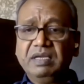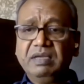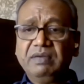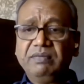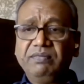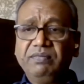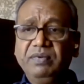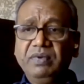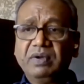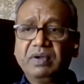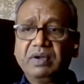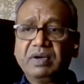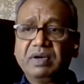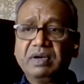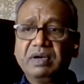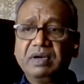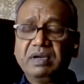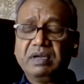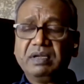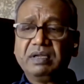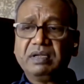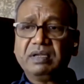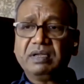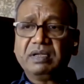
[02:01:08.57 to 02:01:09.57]
if you're
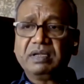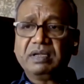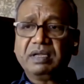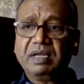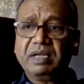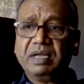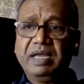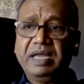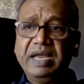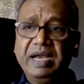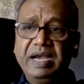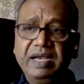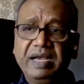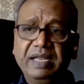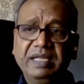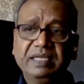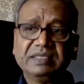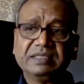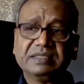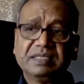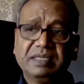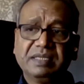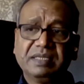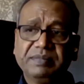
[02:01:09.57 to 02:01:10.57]

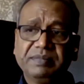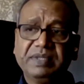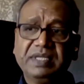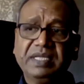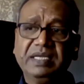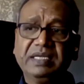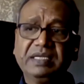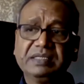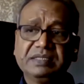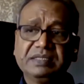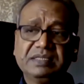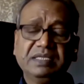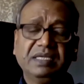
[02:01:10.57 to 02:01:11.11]
getting something,